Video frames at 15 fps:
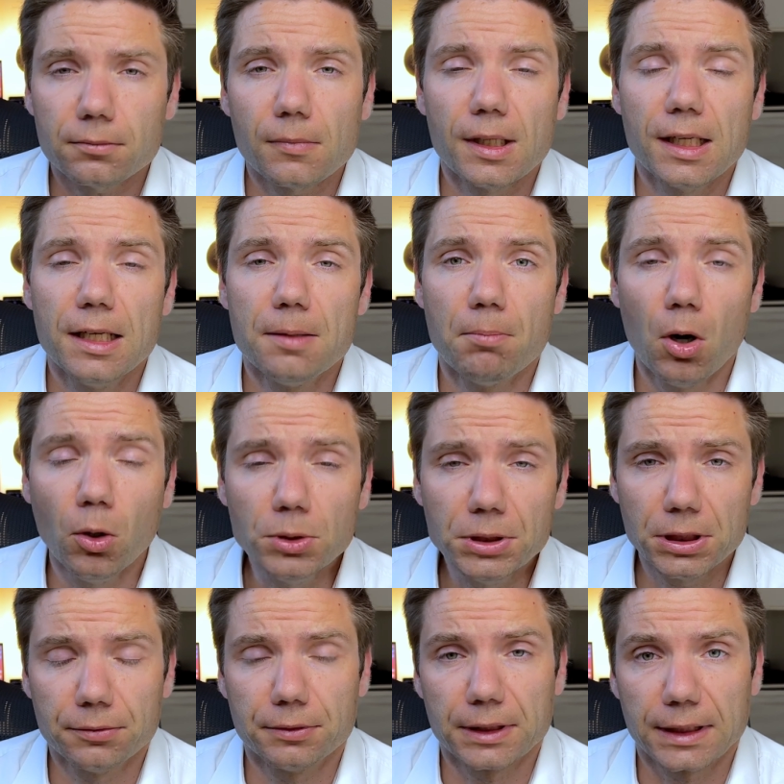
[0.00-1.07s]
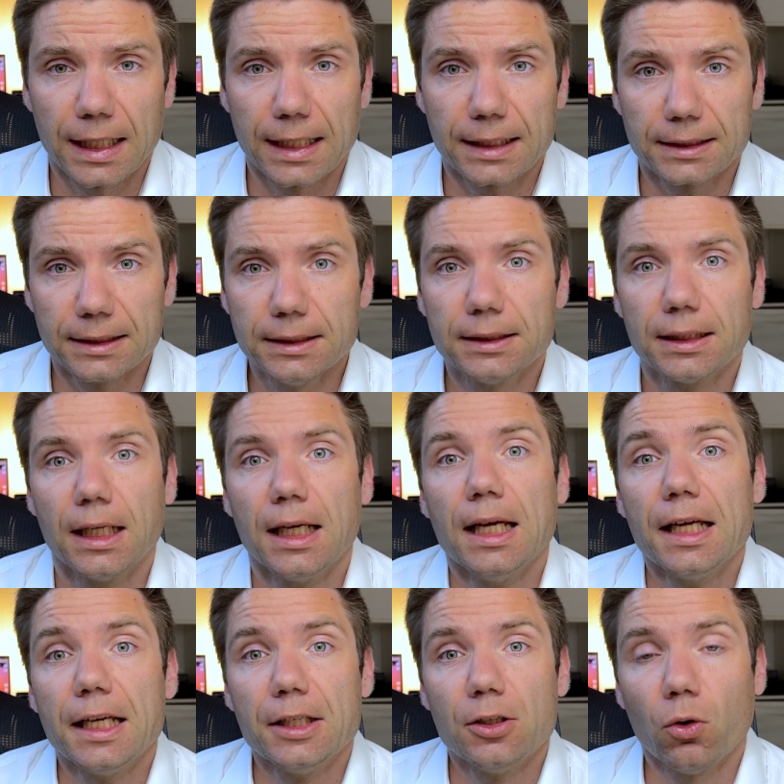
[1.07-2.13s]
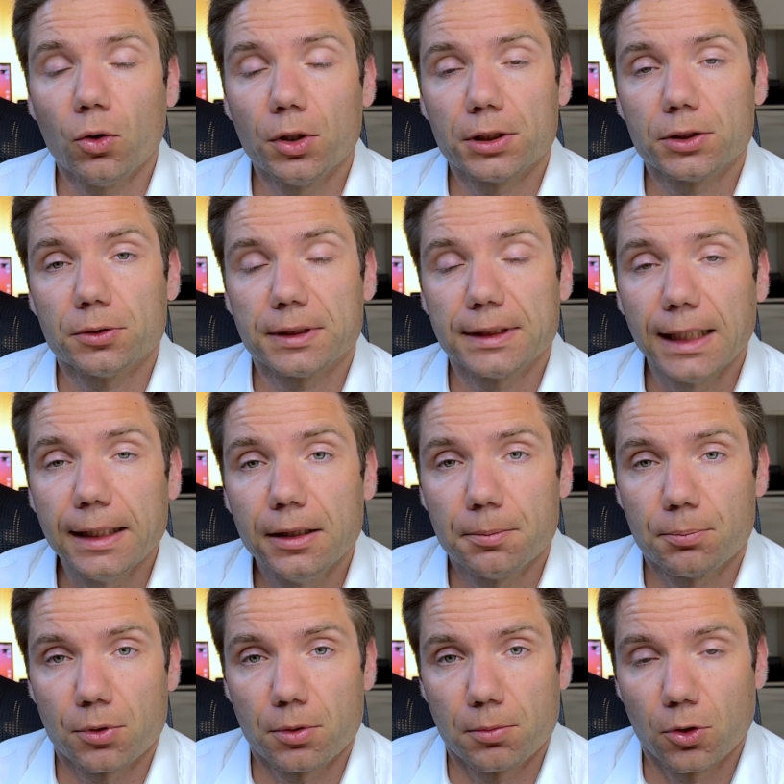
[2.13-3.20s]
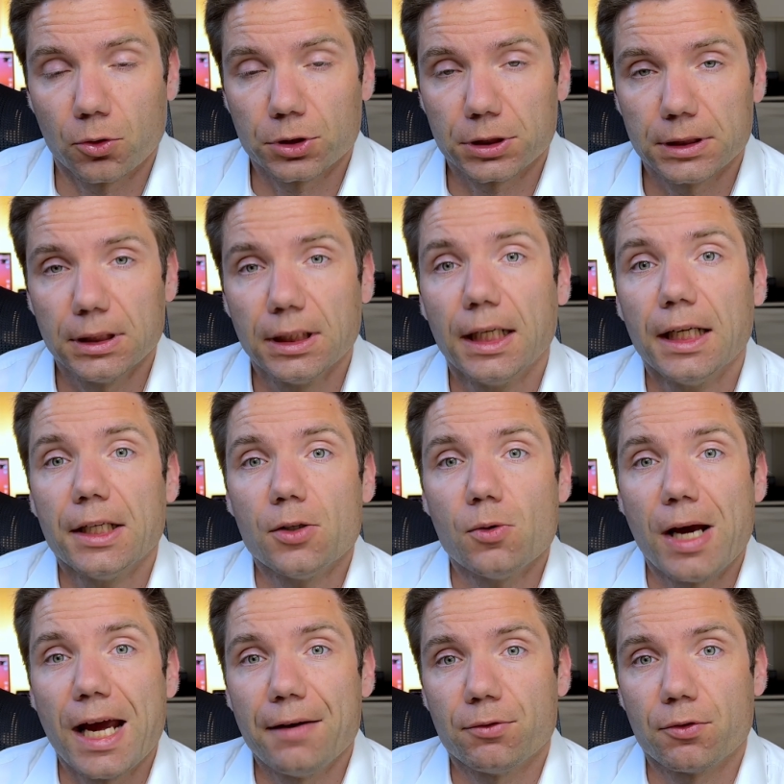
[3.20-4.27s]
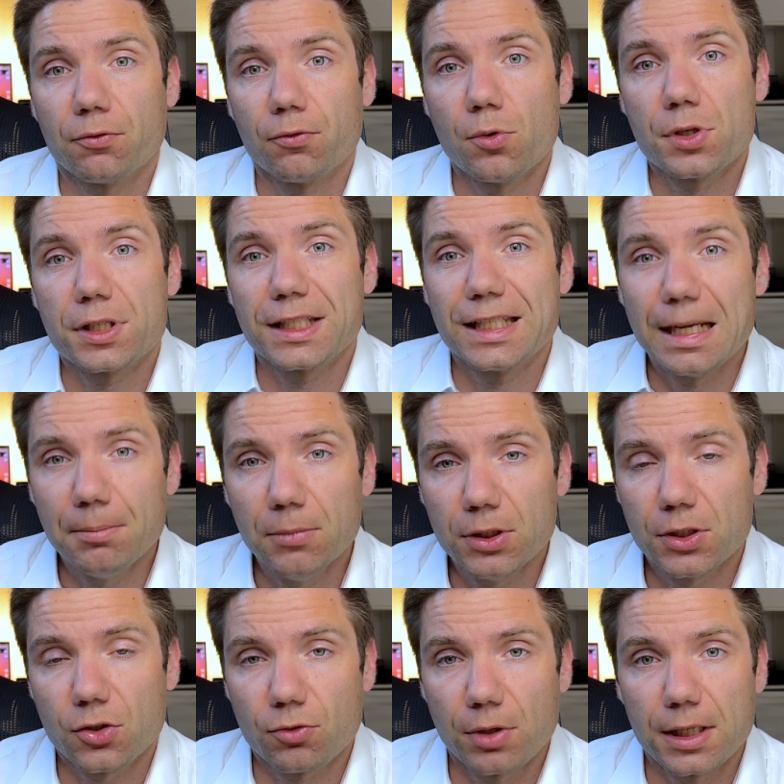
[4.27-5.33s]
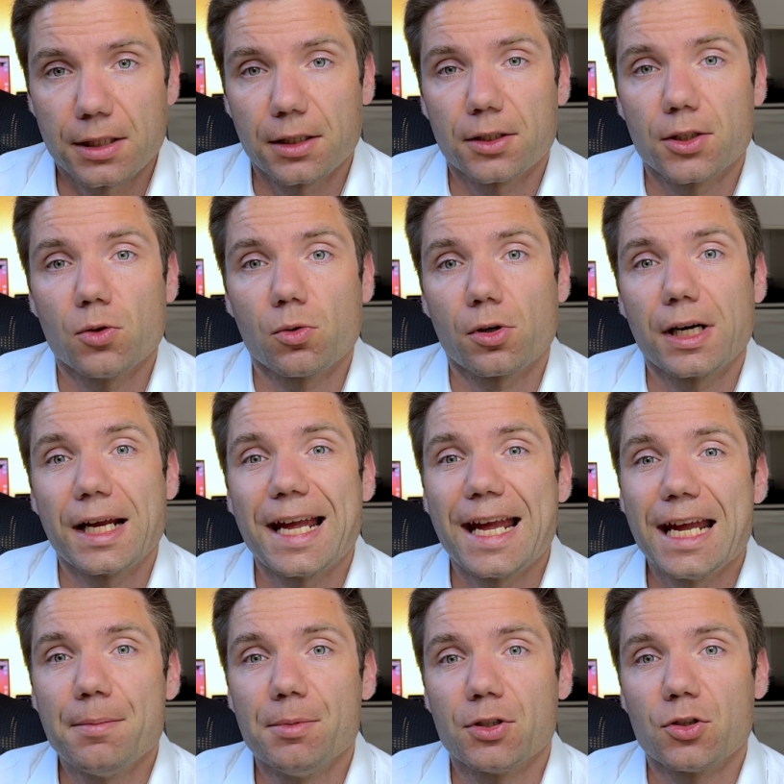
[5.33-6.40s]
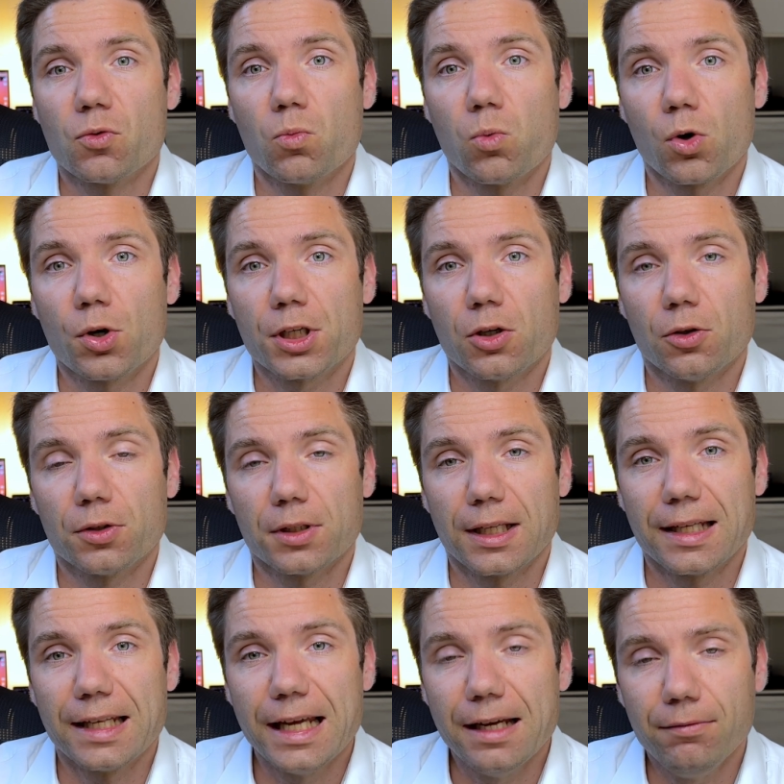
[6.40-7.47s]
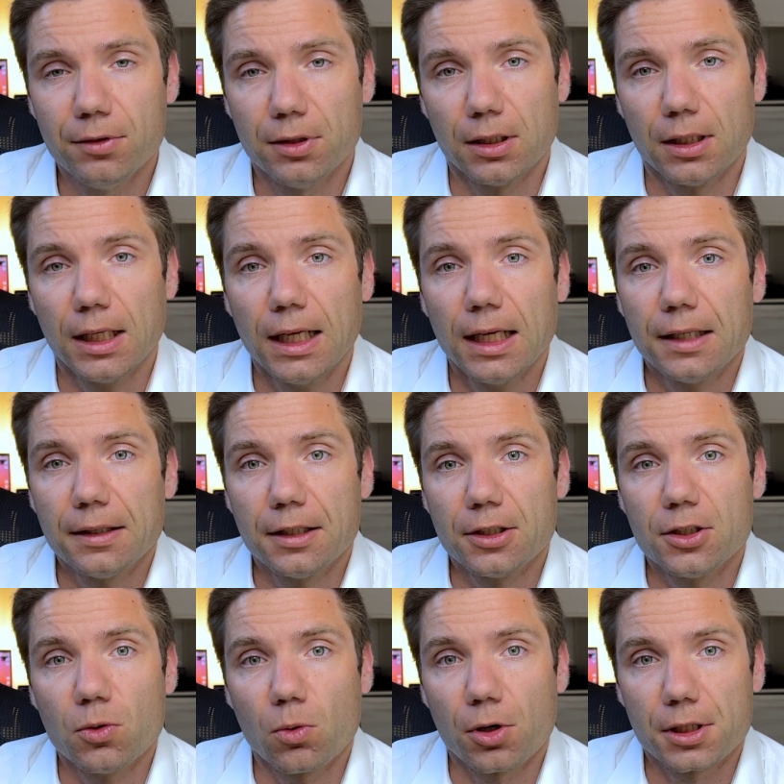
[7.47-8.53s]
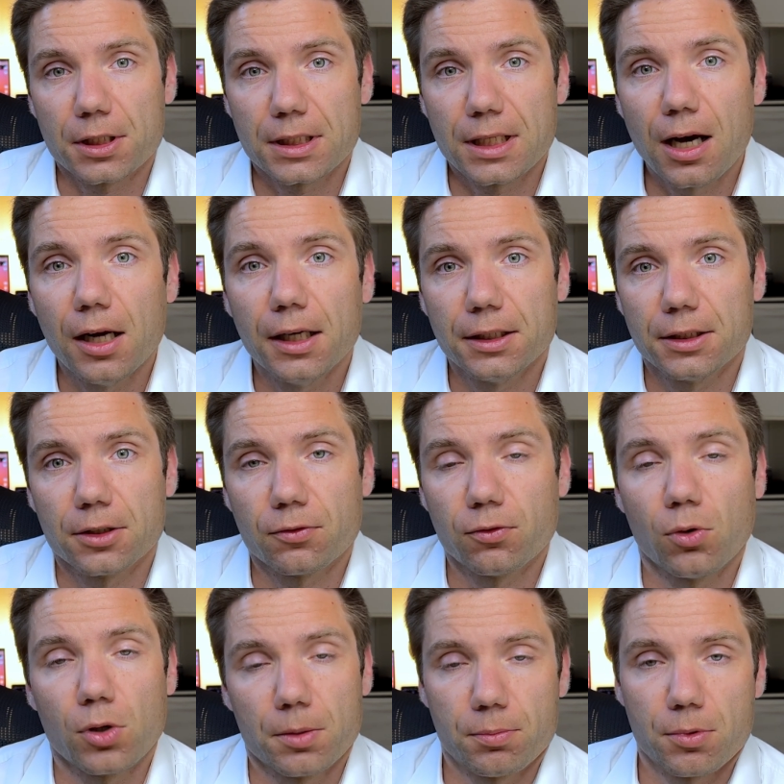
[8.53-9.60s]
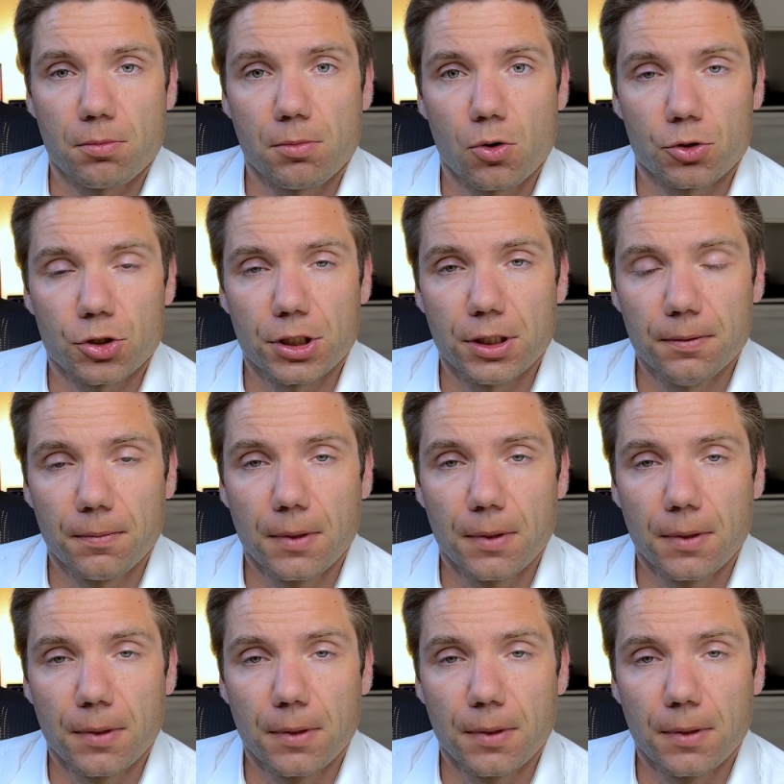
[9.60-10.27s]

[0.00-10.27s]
In most of the cases, in order to get the promotion, you have to first demonstrate that you are able to work on the level that you are targeted for the promotion